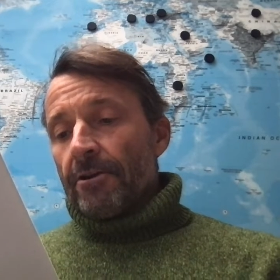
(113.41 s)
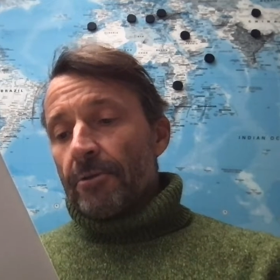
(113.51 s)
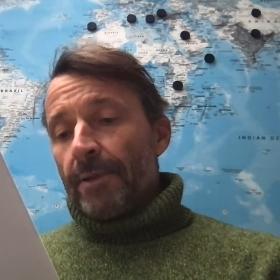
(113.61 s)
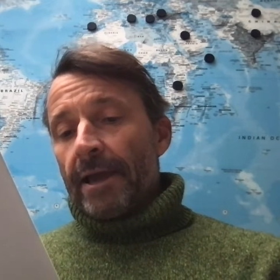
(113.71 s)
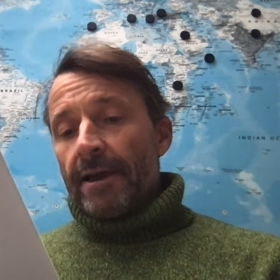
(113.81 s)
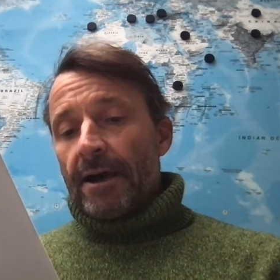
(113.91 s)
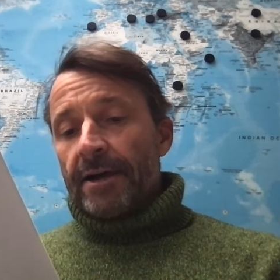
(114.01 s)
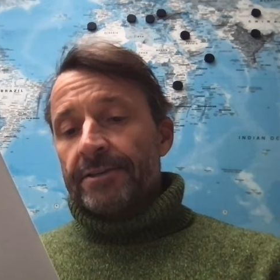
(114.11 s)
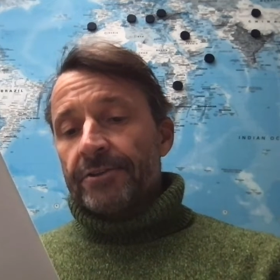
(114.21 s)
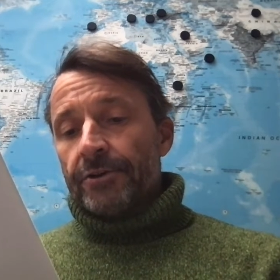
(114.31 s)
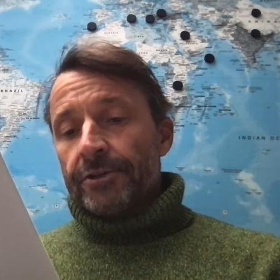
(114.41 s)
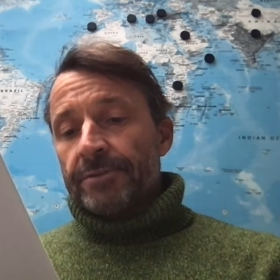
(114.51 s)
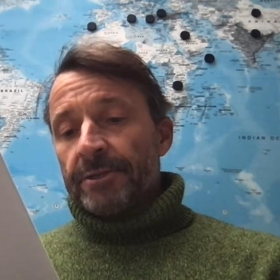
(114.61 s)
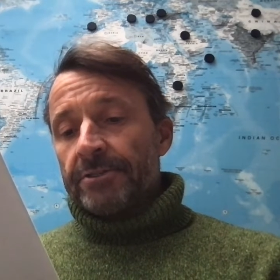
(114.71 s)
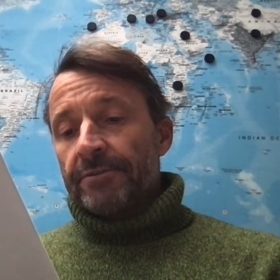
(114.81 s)
Her black eyes
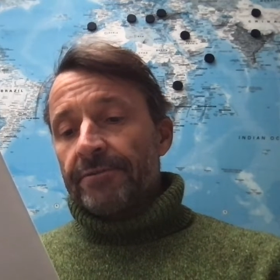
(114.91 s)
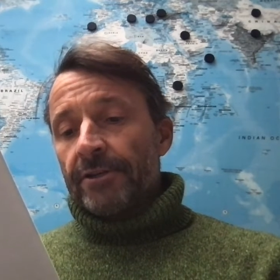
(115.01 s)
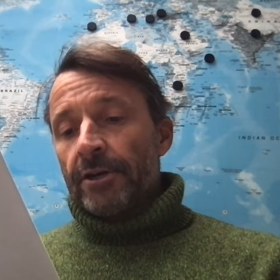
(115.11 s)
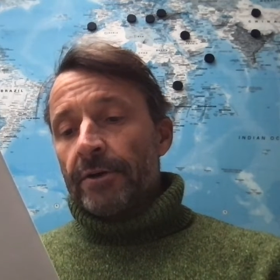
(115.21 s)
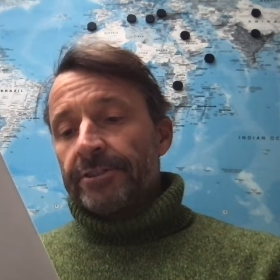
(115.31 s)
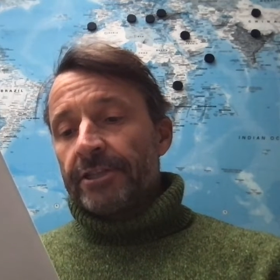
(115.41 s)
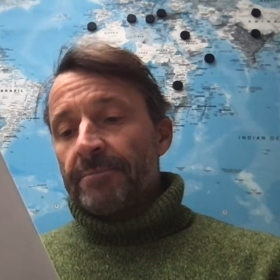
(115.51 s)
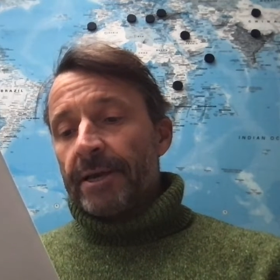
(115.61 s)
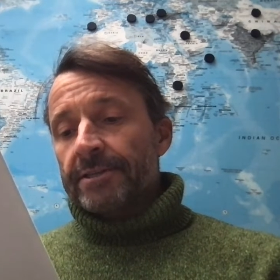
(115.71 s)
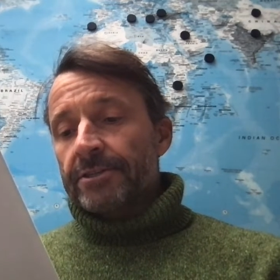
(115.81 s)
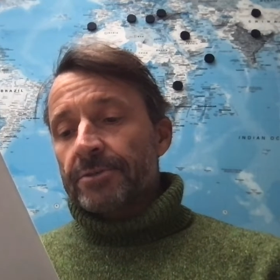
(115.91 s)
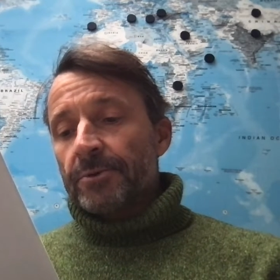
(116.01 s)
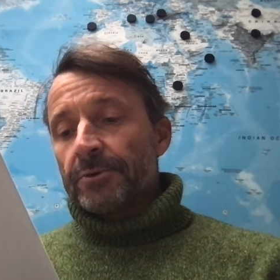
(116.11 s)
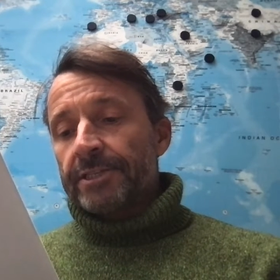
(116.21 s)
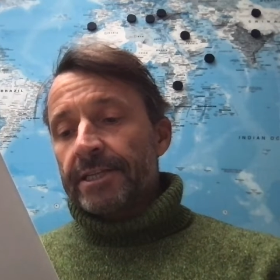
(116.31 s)
urge me to follow, and she makes a
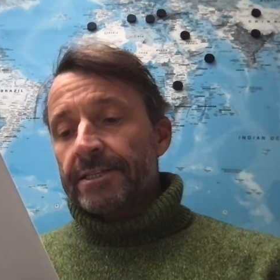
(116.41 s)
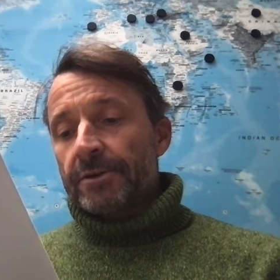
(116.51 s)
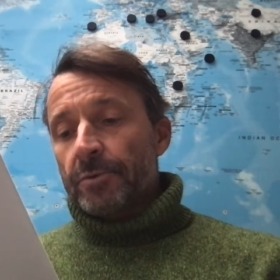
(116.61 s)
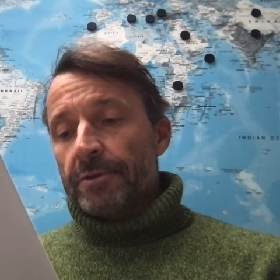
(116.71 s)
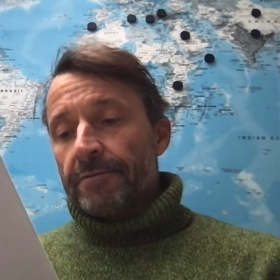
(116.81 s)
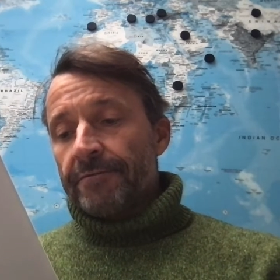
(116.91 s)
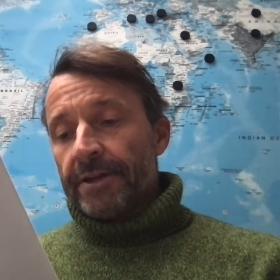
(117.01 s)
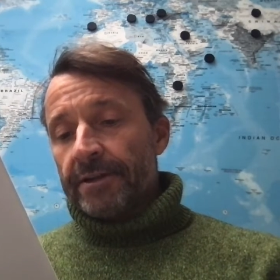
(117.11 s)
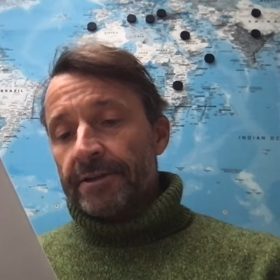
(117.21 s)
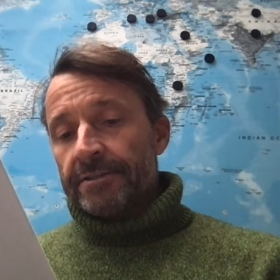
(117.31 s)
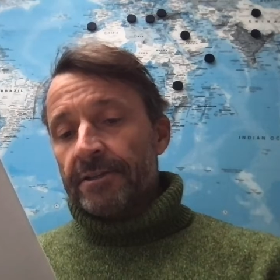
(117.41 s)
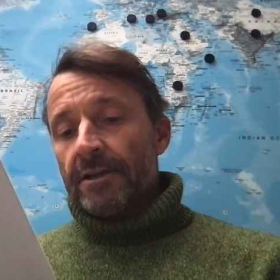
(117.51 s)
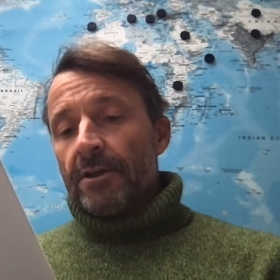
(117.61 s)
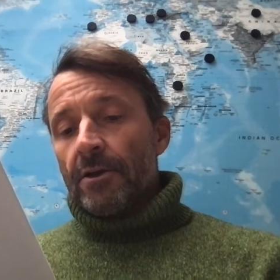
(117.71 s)
small gesture with her fingers